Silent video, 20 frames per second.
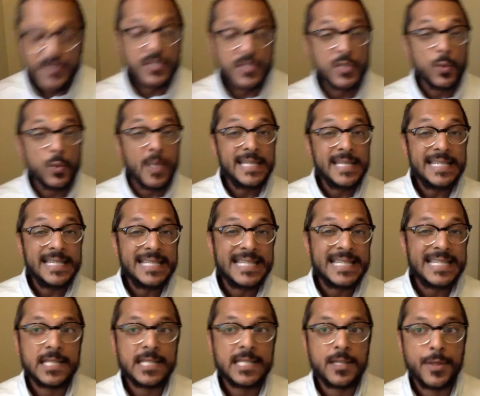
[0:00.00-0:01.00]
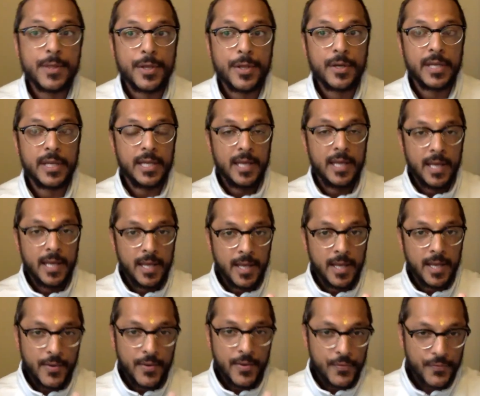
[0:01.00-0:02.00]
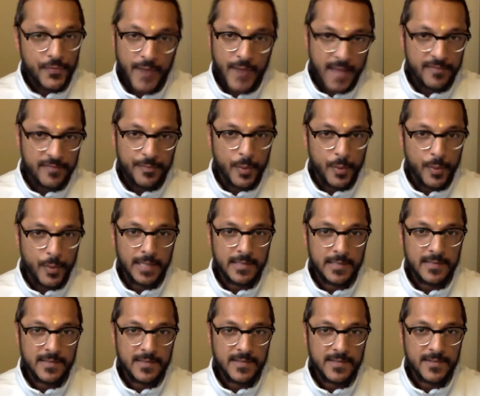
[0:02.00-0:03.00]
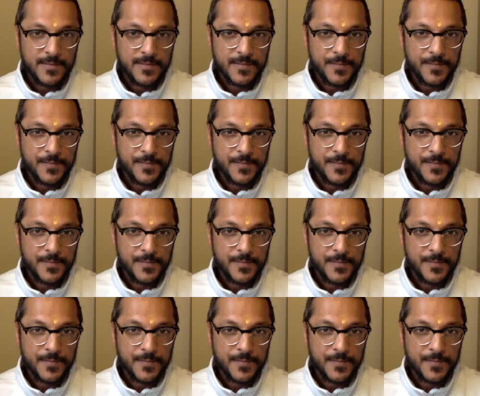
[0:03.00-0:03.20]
26 to 30, five points.